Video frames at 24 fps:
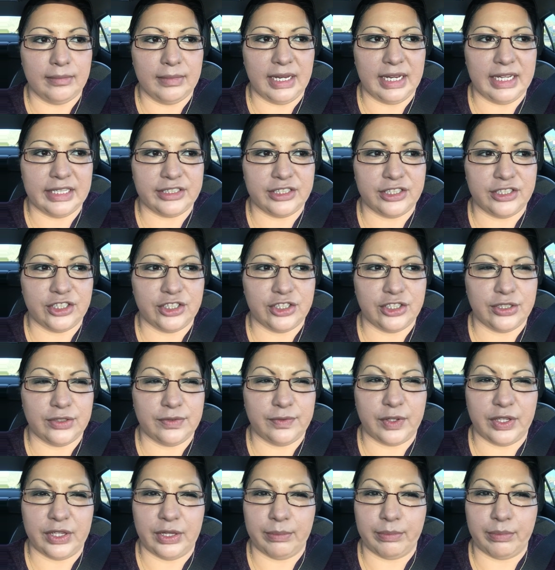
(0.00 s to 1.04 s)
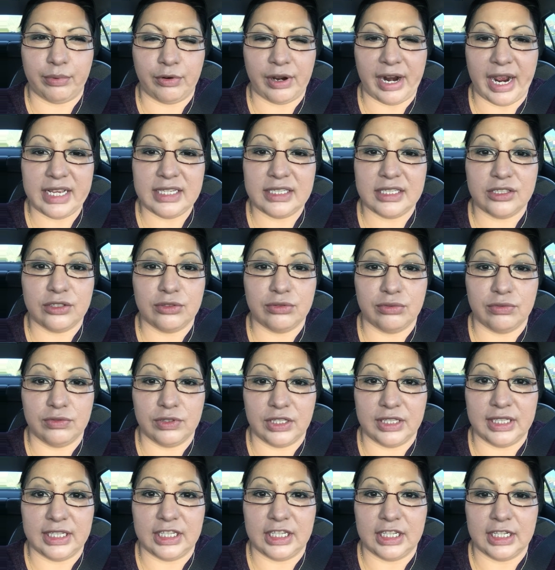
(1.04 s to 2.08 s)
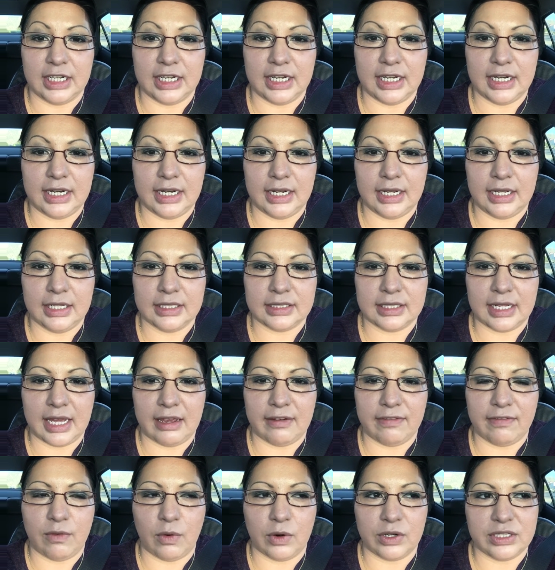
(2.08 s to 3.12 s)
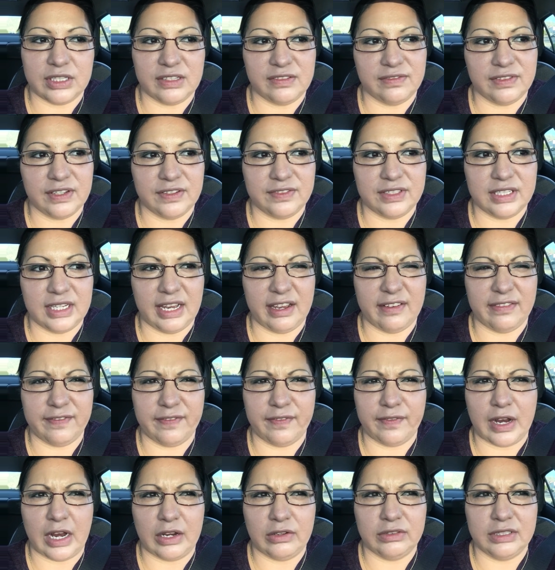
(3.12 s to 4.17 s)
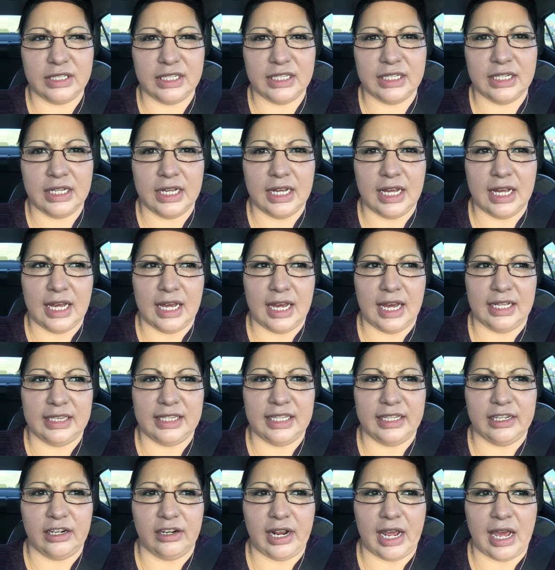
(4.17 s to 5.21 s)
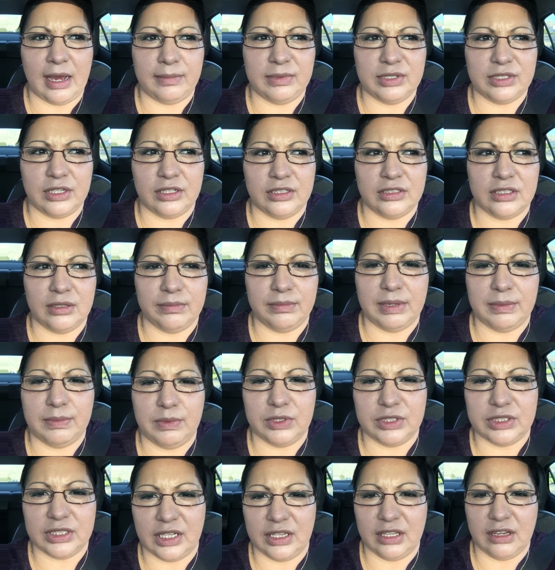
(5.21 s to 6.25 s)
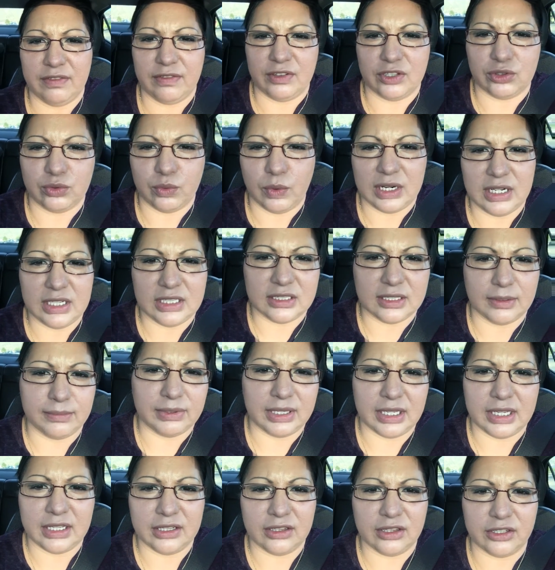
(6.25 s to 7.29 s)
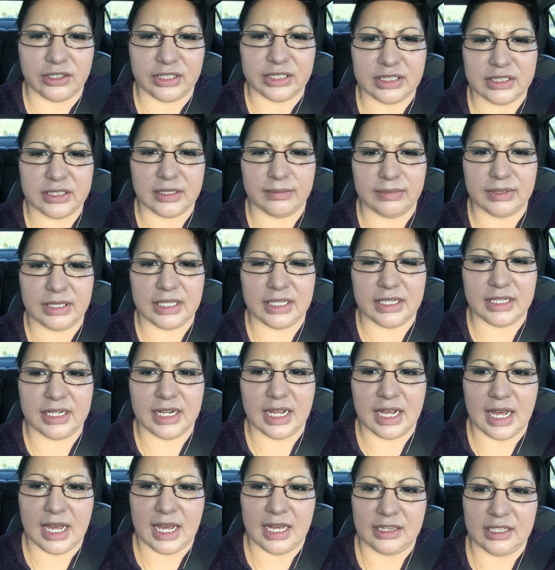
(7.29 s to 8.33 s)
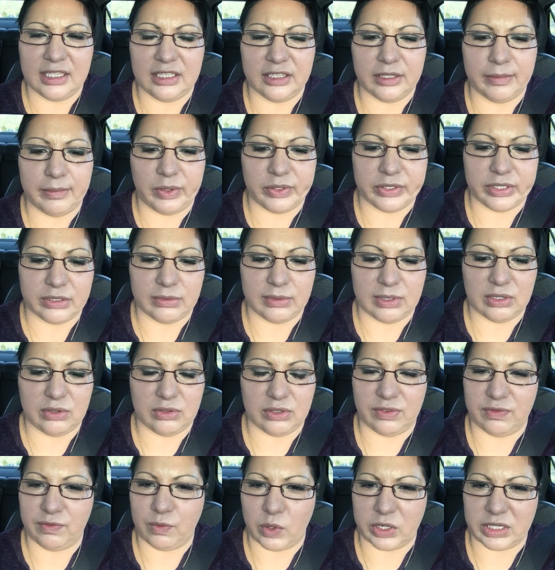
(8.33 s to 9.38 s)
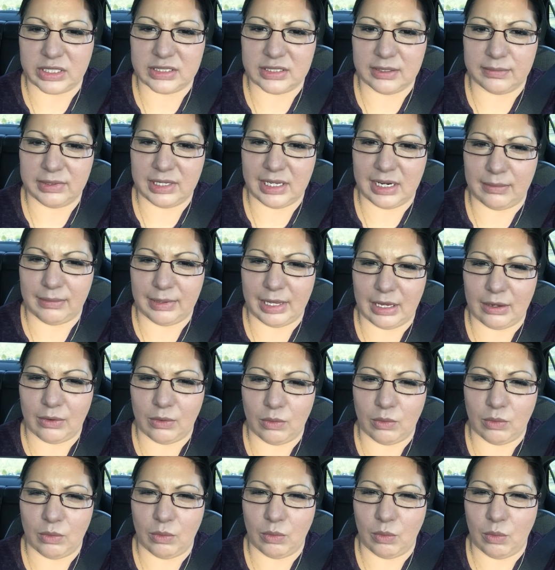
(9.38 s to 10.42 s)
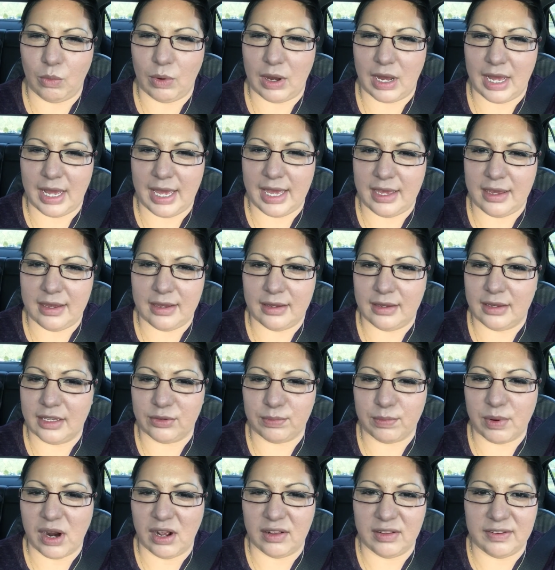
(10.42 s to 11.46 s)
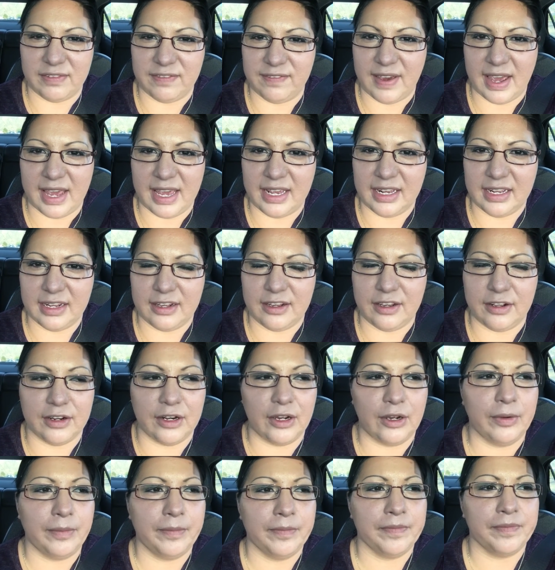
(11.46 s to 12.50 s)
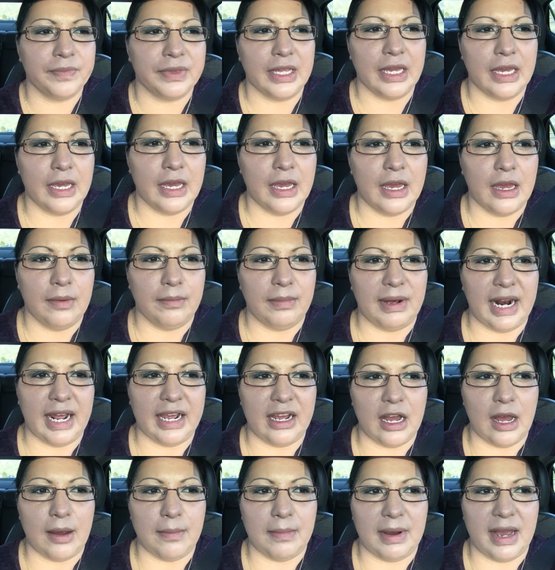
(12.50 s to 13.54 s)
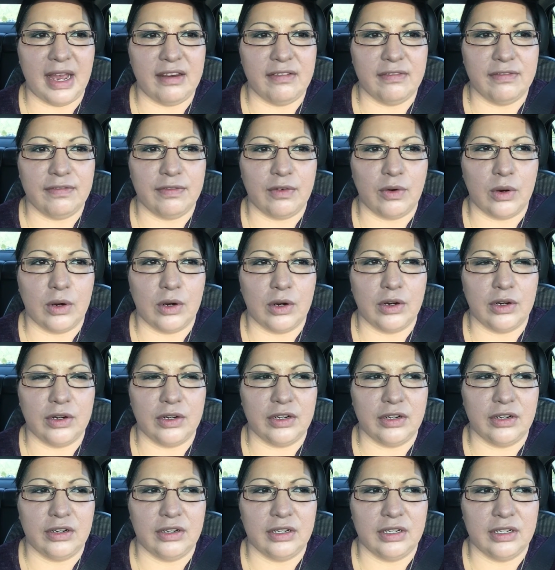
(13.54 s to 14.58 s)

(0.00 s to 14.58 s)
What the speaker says: It's for the price, it's really good. It's like $14.50. I found it, I think on Amazon. Some people are selling it for 20 something, 30 something. I think the most expensive was 40 something. I'm like, why? It's probably fake, you know. But I got mine for